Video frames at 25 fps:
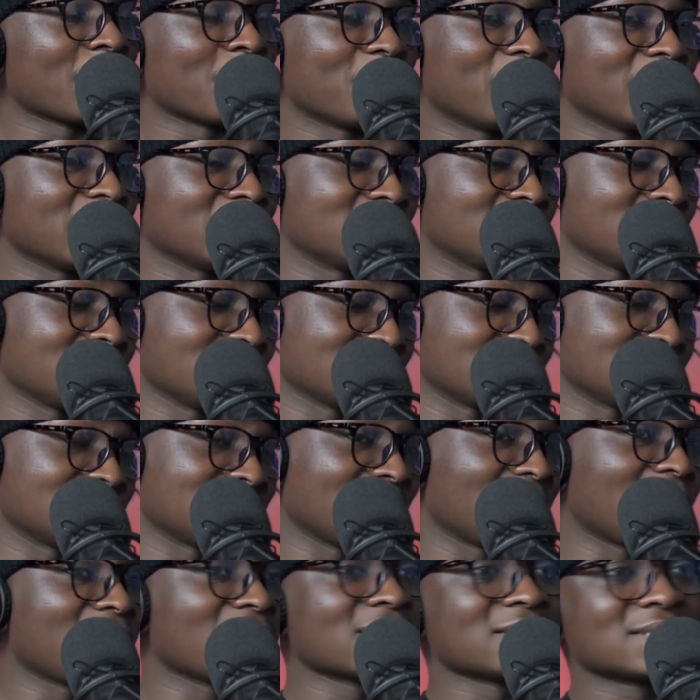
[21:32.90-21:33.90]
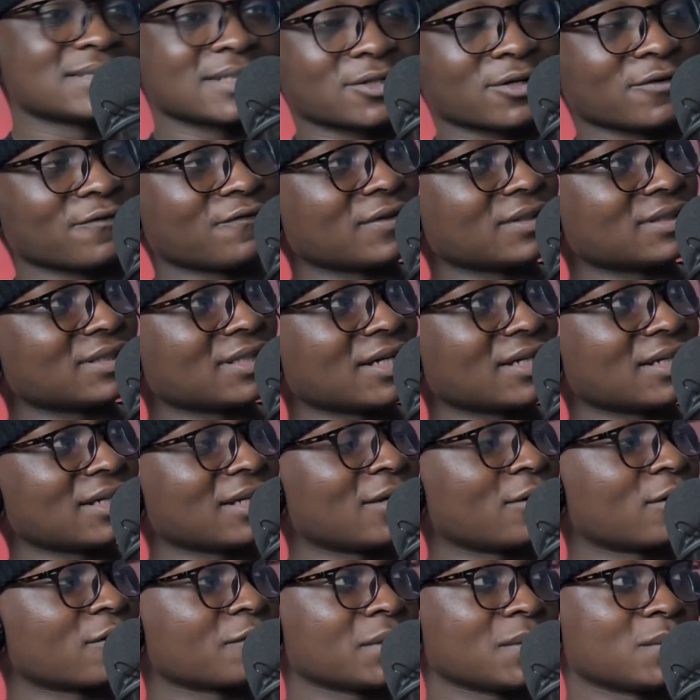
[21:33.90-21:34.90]
but there's the other side of it
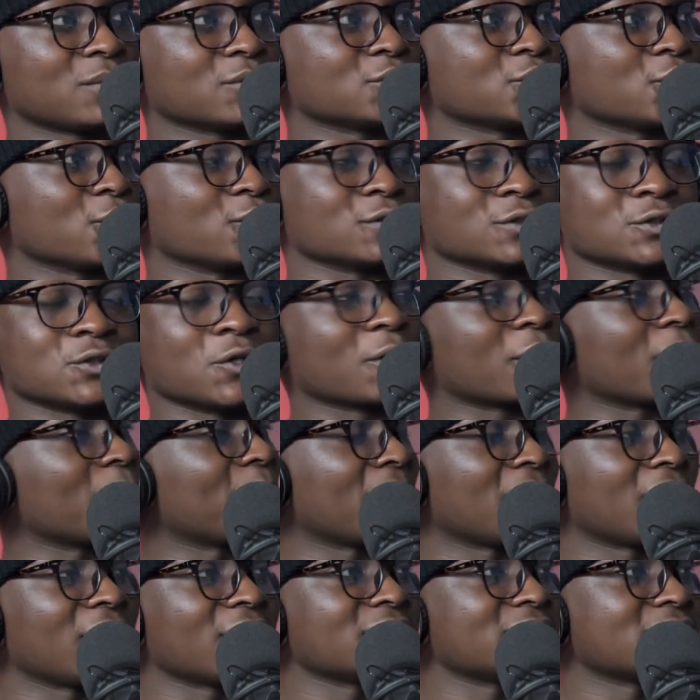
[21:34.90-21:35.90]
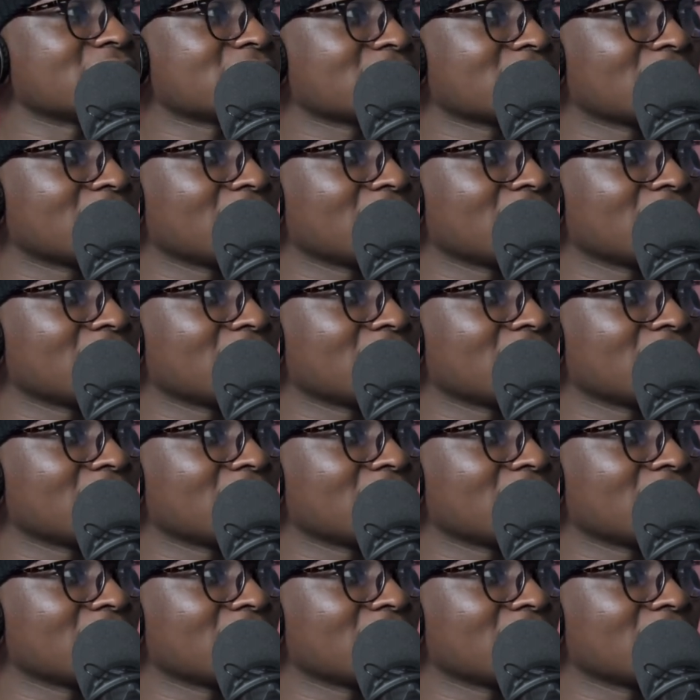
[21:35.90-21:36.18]
that a lot of people don't talk about.